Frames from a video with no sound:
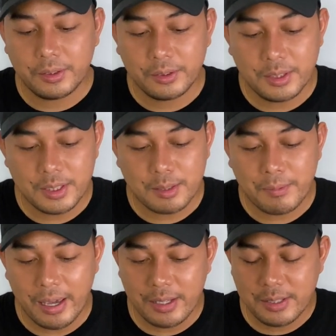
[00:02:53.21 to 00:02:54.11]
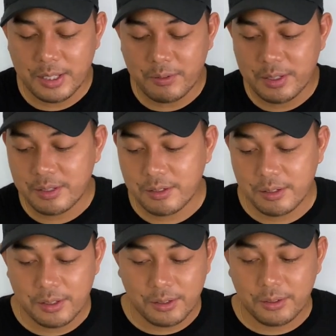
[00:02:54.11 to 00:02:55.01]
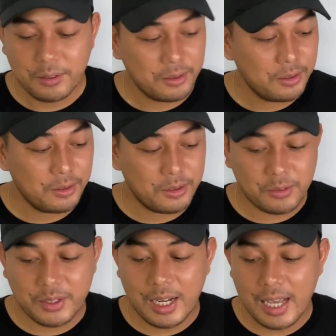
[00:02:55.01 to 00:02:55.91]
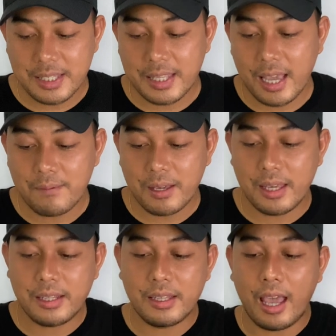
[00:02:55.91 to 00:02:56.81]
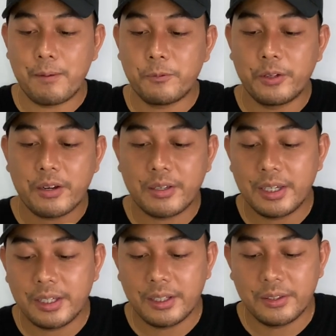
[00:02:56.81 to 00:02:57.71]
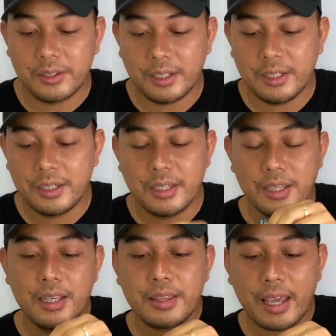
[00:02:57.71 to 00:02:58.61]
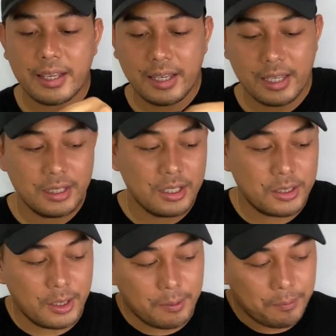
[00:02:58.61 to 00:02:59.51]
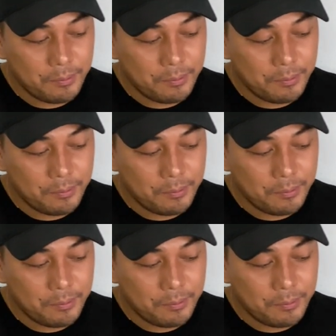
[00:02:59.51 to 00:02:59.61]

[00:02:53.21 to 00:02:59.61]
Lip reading: So this is my Series 3 last time, and then I'm wearing the Nike edition.